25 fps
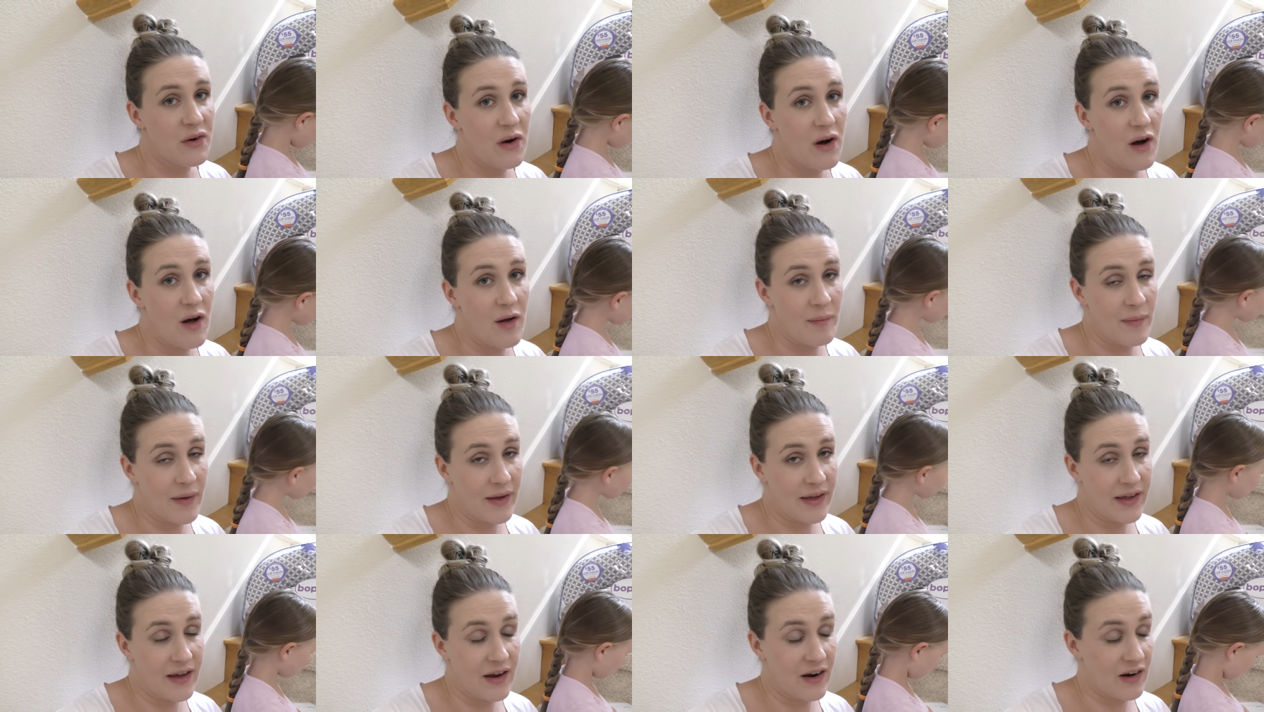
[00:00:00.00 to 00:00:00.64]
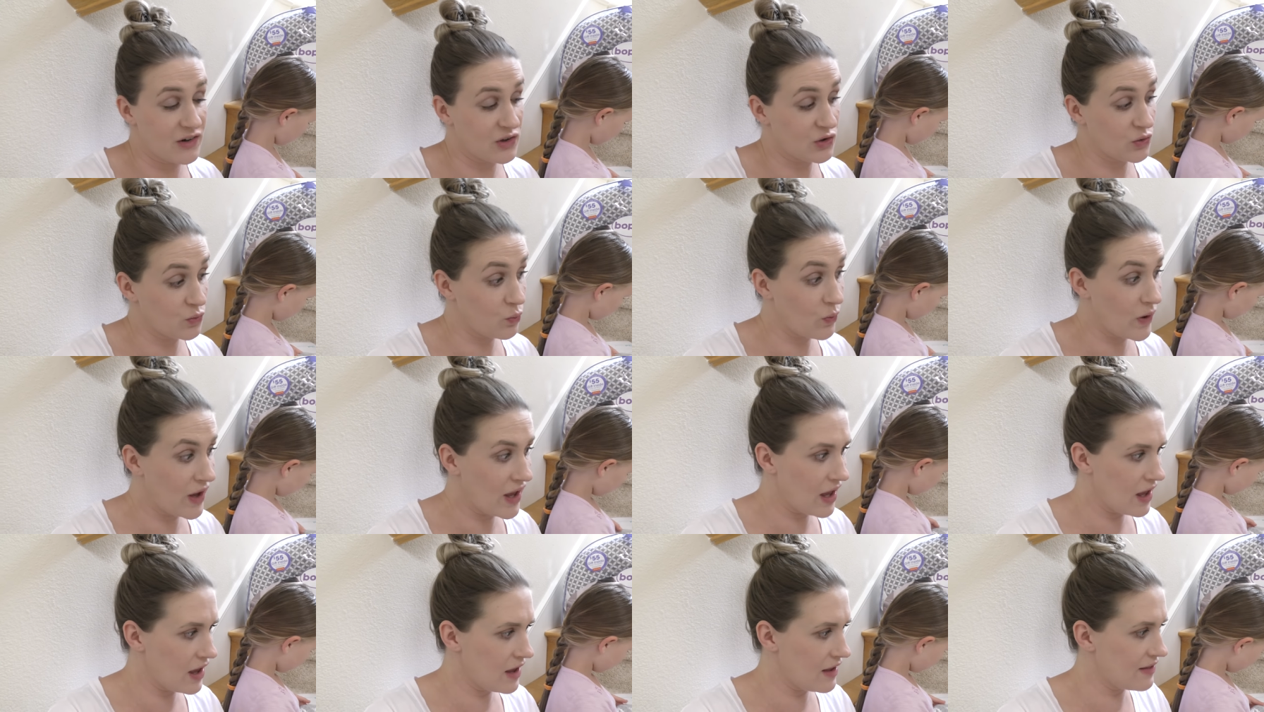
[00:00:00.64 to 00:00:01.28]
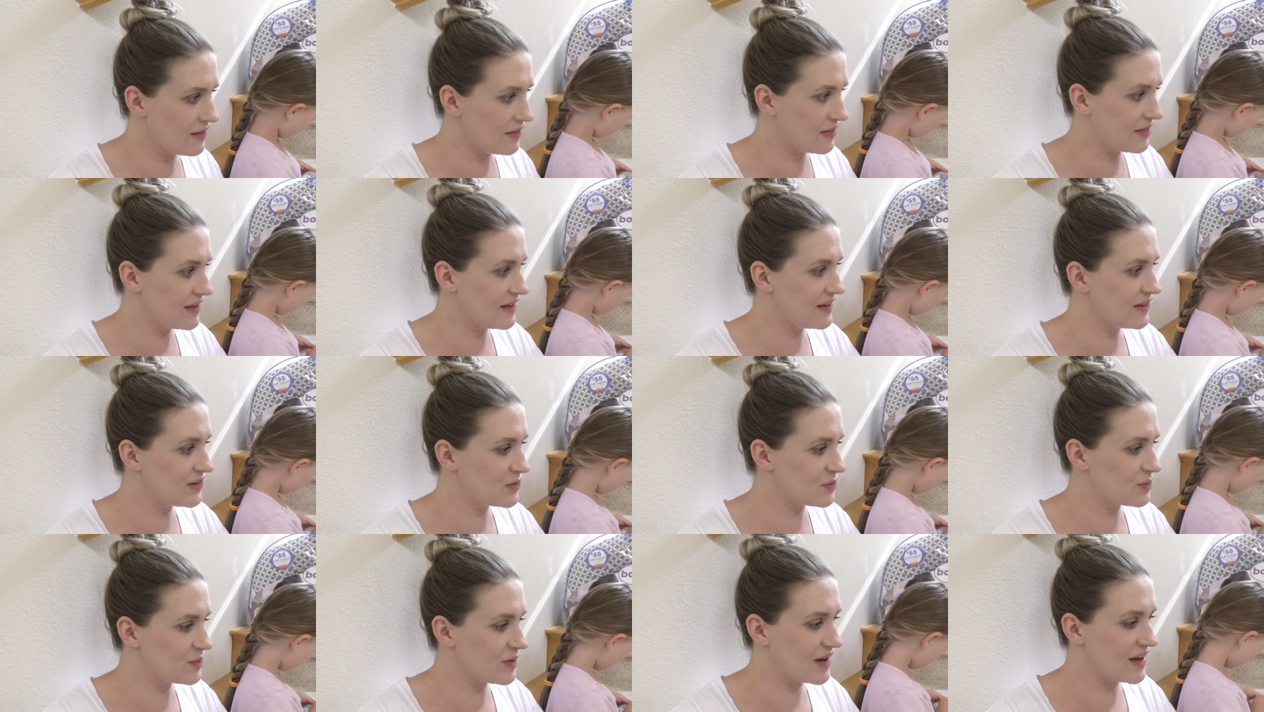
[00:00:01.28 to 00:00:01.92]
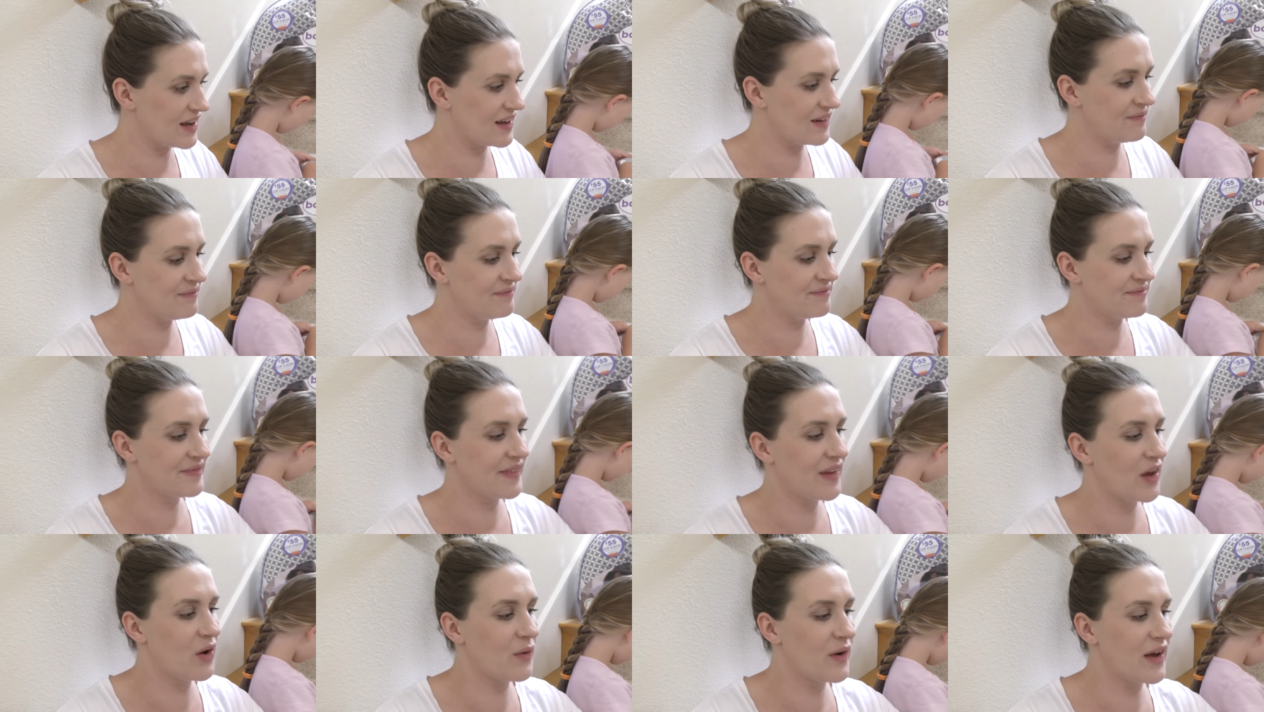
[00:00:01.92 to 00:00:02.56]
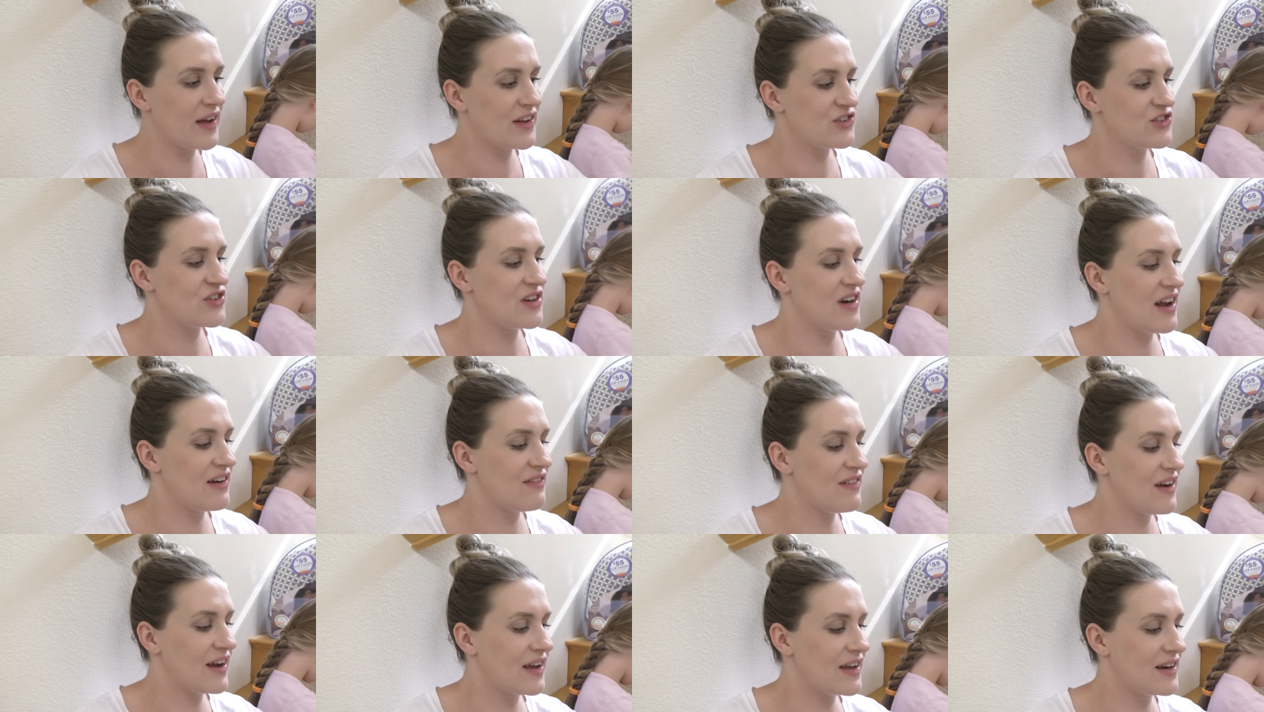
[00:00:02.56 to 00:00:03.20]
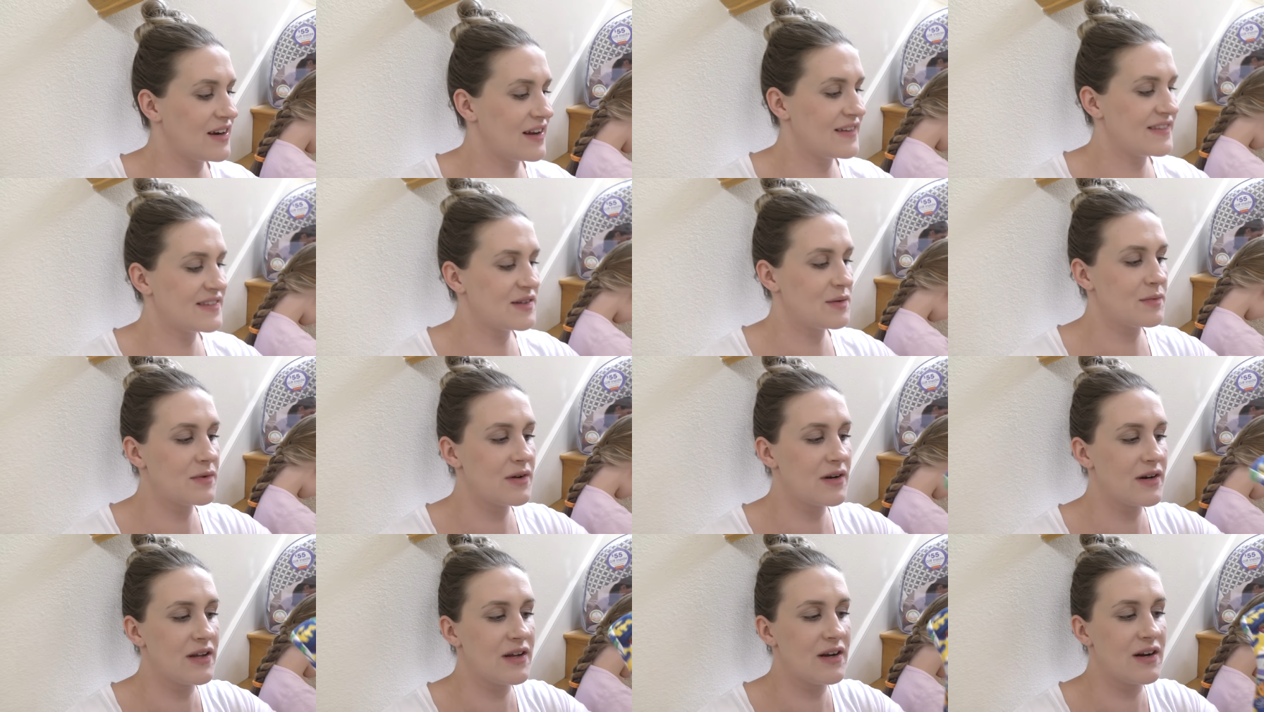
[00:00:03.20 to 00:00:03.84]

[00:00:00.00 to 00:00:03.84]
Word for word: know all my characters. Wait, this one. Okay, should I recognize someone on